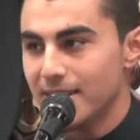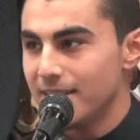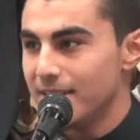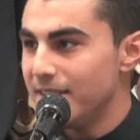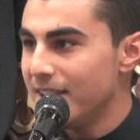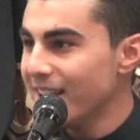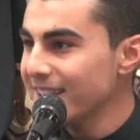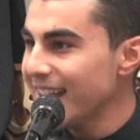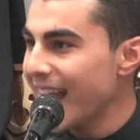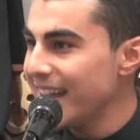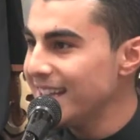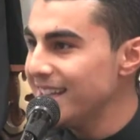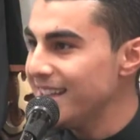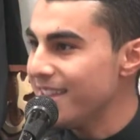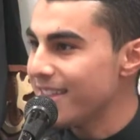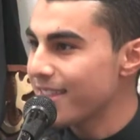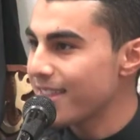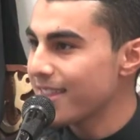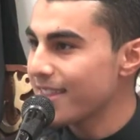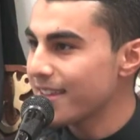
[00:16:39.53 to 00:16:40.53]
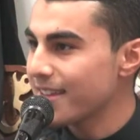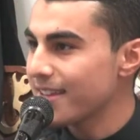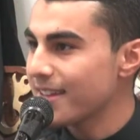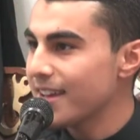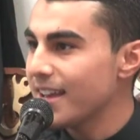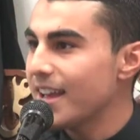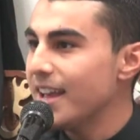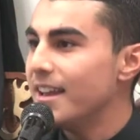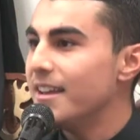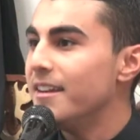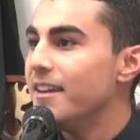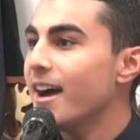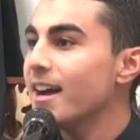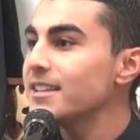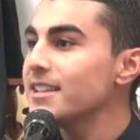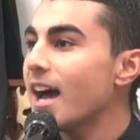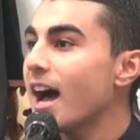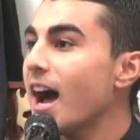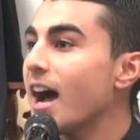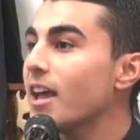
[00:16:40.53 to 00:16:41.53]
Not hadith,
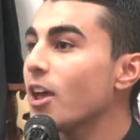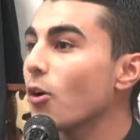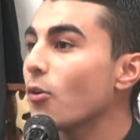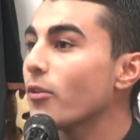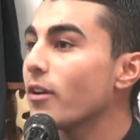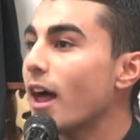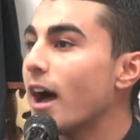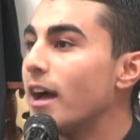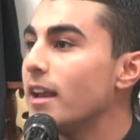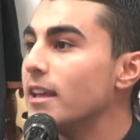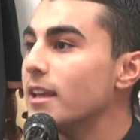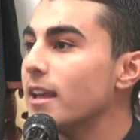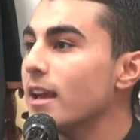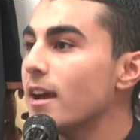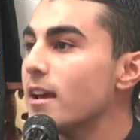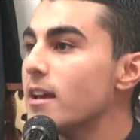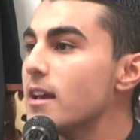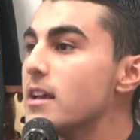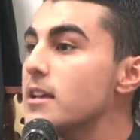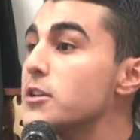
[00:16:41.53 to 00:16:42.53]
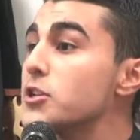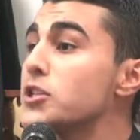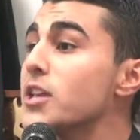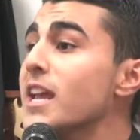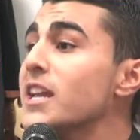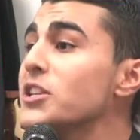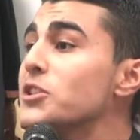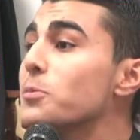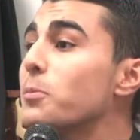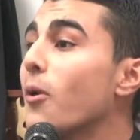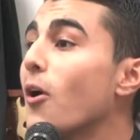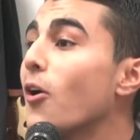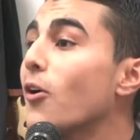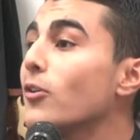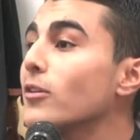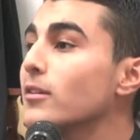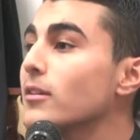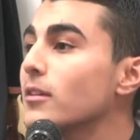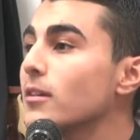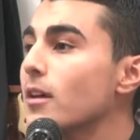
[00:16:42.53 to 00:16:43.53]
not ayah Qur'aniyah, St.
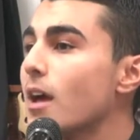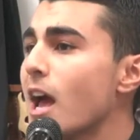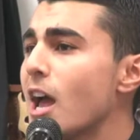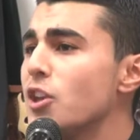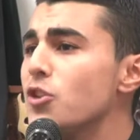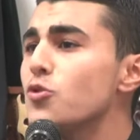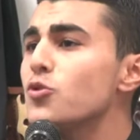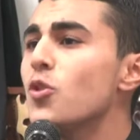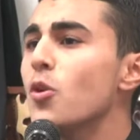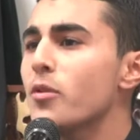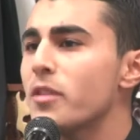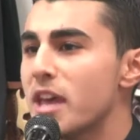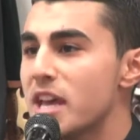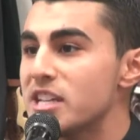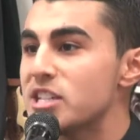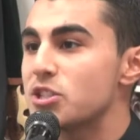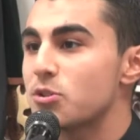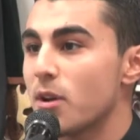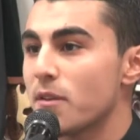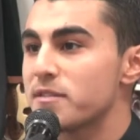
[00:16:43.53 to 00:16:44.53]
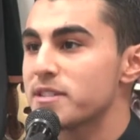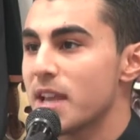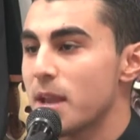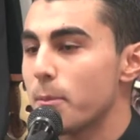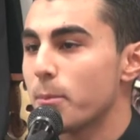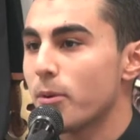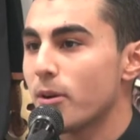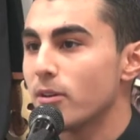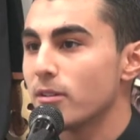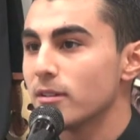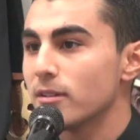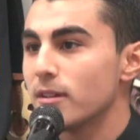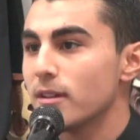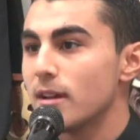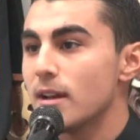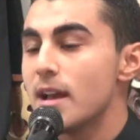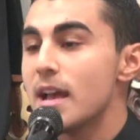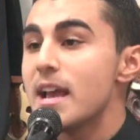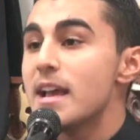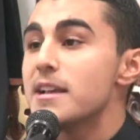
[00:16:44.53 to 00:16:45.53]
Paul. And you know the history of St. Paul.
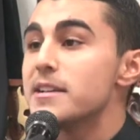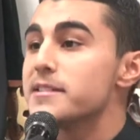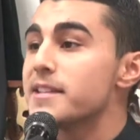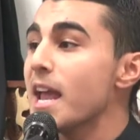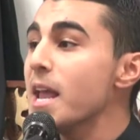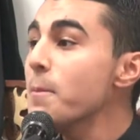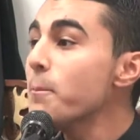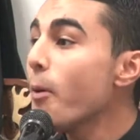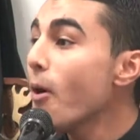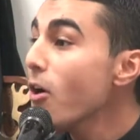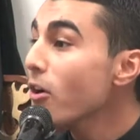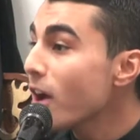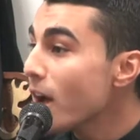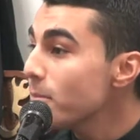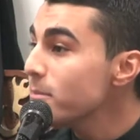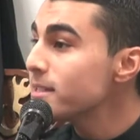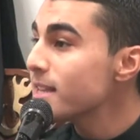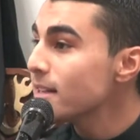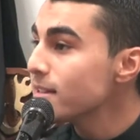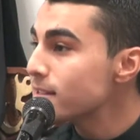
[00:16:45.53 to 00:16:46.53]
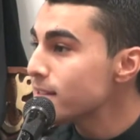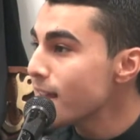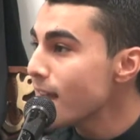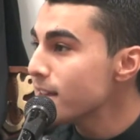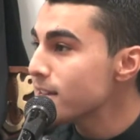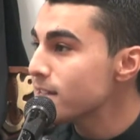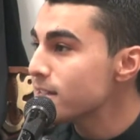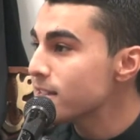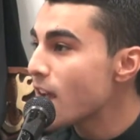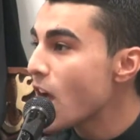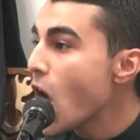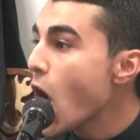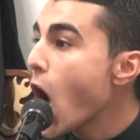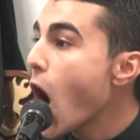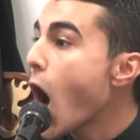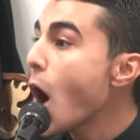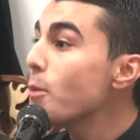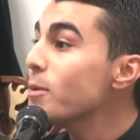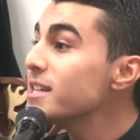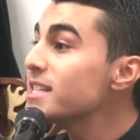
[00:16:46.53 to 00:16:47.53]
St. Paul comes and says,
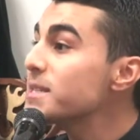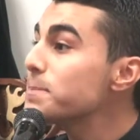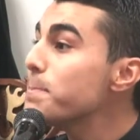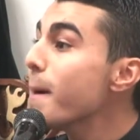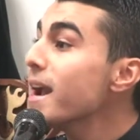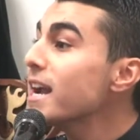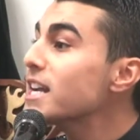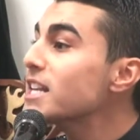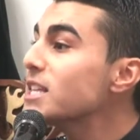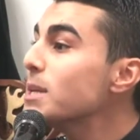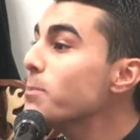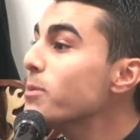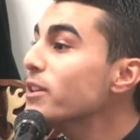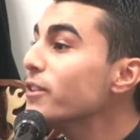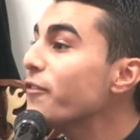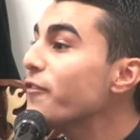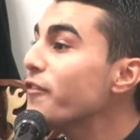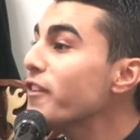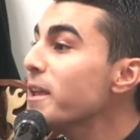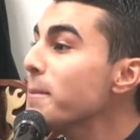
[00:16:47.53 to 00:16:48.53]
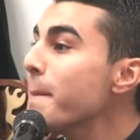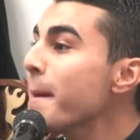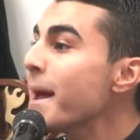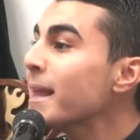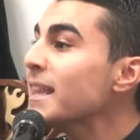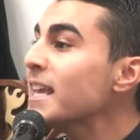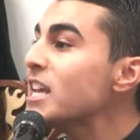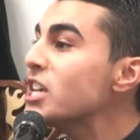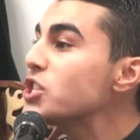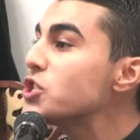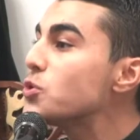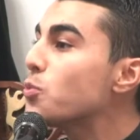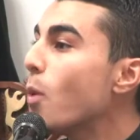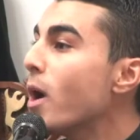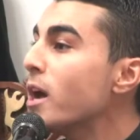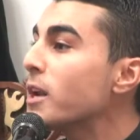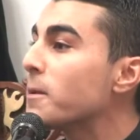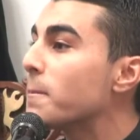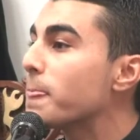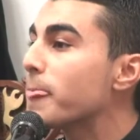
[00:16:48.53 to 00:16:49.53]
a respectable female is
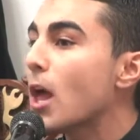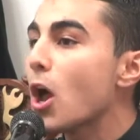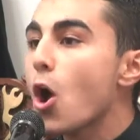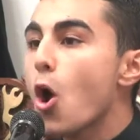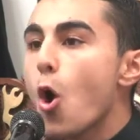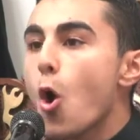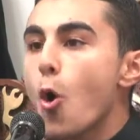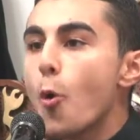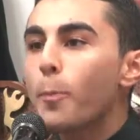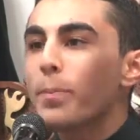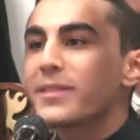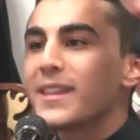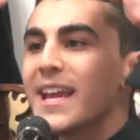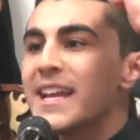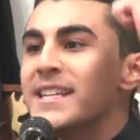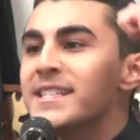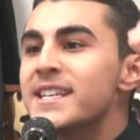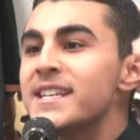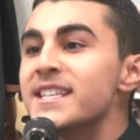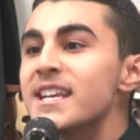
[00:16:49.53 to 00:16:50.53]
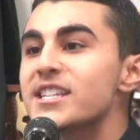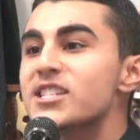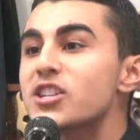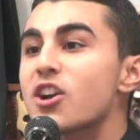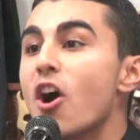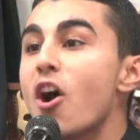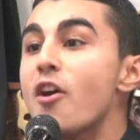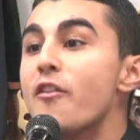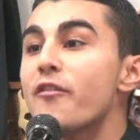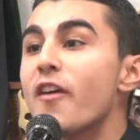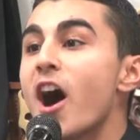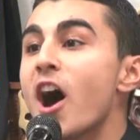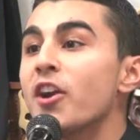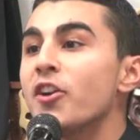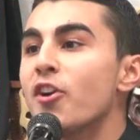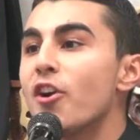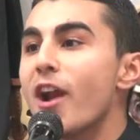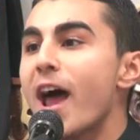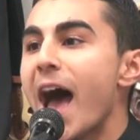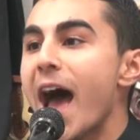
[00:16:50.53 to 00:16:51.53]
one who places a scarf on
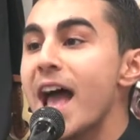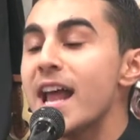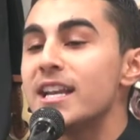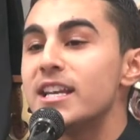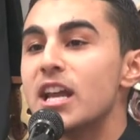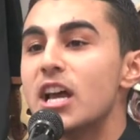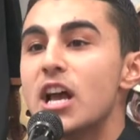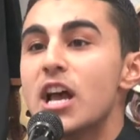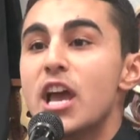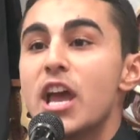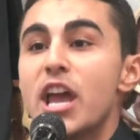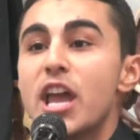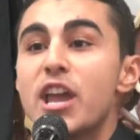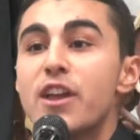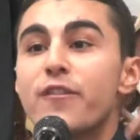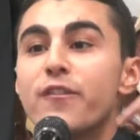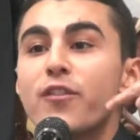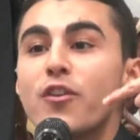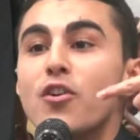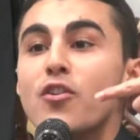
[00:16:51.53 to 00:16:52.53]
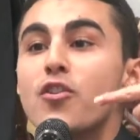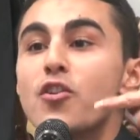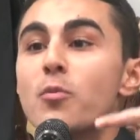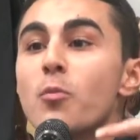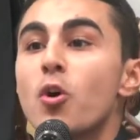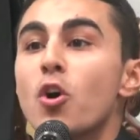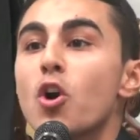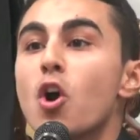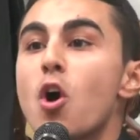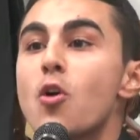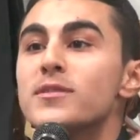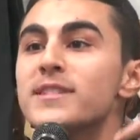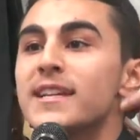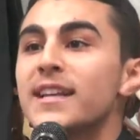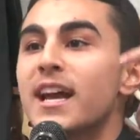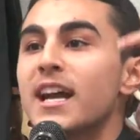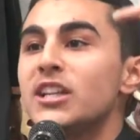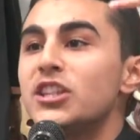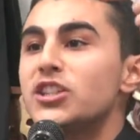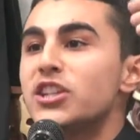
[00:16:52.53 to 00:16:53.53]
her head. He furthermore goes
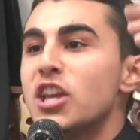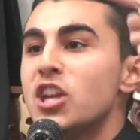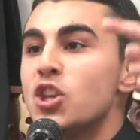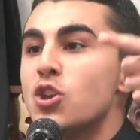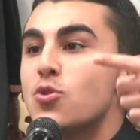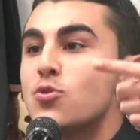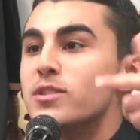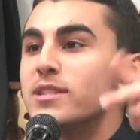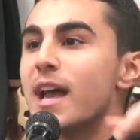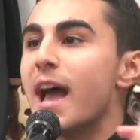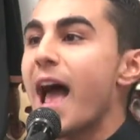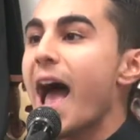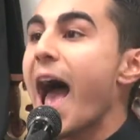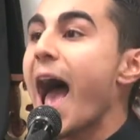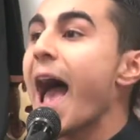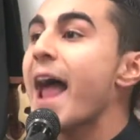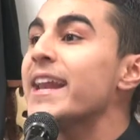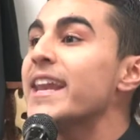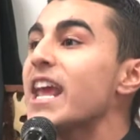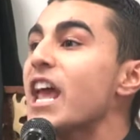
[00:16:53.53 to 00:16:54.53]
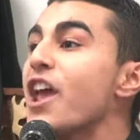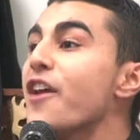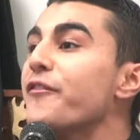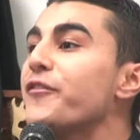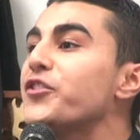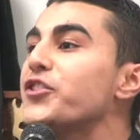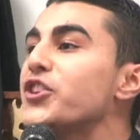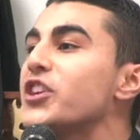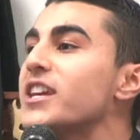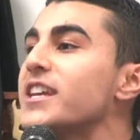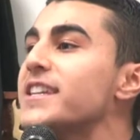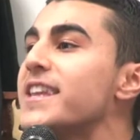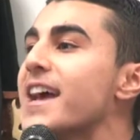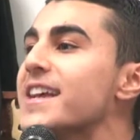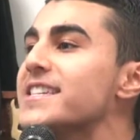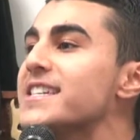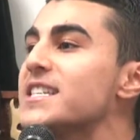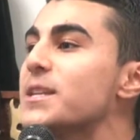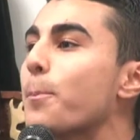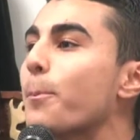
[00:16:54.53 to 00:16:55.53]
and continues, and if she
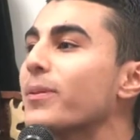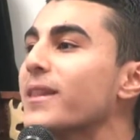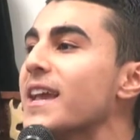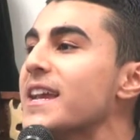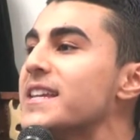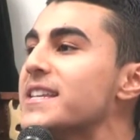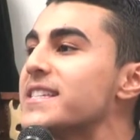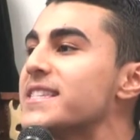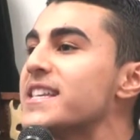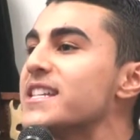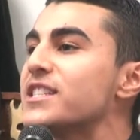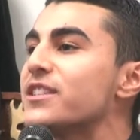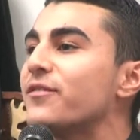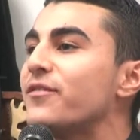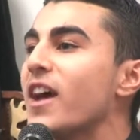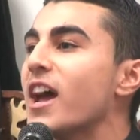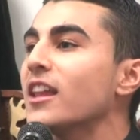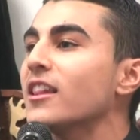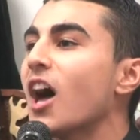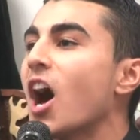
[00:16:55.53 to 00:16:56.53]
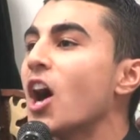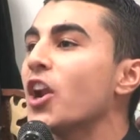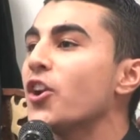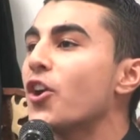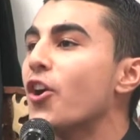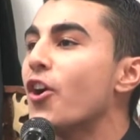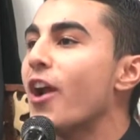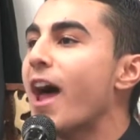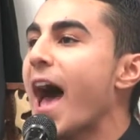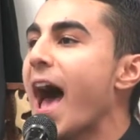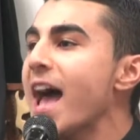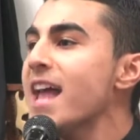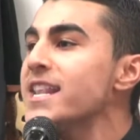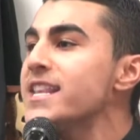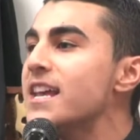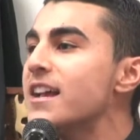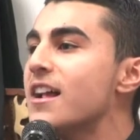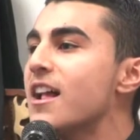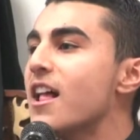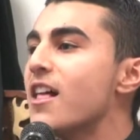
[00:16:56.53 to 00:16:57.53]
doesn't place this veil on her
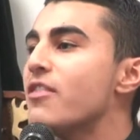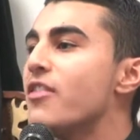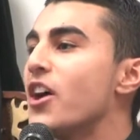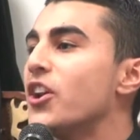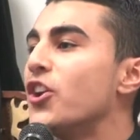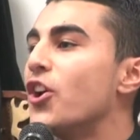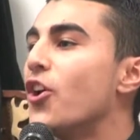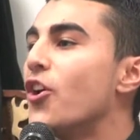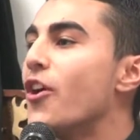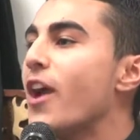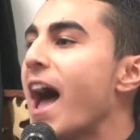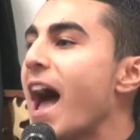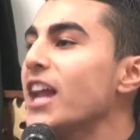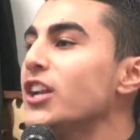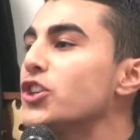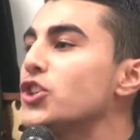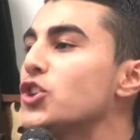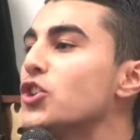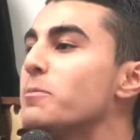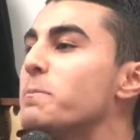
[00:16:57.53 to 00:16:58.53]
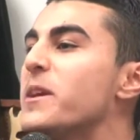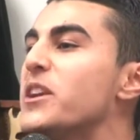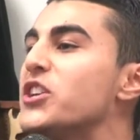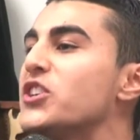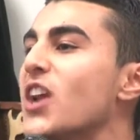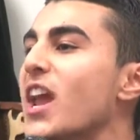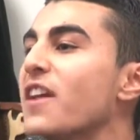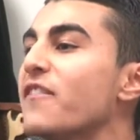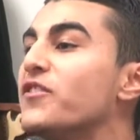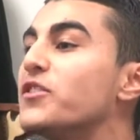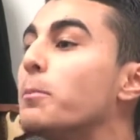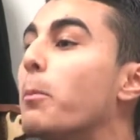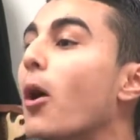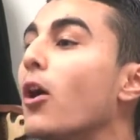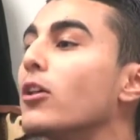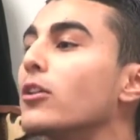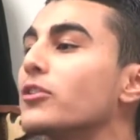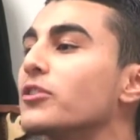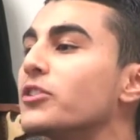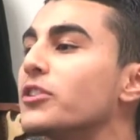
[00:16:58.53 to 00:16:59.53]
head, then her head should be shaved
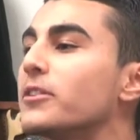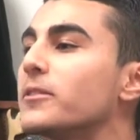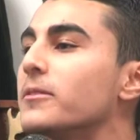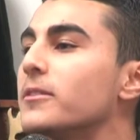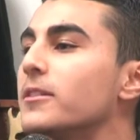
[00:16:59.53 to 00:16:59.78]
bald.